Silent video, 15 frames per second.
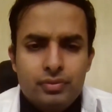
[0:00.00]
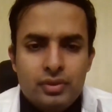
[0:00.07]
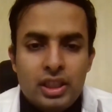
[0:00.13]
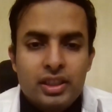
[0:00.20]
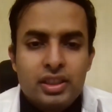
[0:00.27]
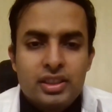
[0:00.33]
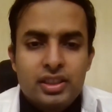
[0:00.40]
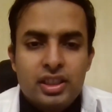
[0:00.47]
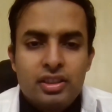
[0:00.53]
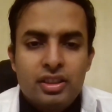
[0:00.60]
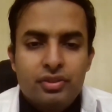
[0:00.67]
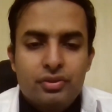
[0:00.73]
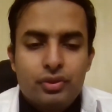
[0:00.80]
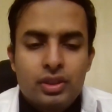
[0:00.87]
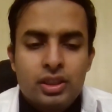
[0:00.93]
necessary
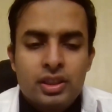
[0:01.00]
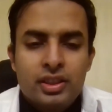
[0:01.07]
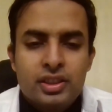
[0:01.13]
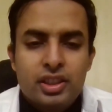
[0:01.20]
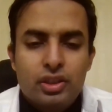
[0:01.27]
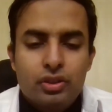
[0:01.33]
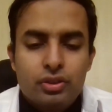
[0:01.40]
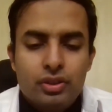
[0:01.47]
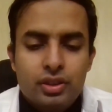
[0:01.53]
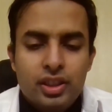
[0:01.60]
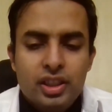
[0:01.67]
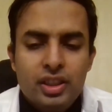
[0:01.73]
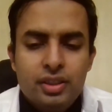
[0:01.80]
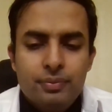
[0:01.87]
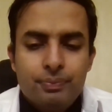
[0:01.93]
for our security.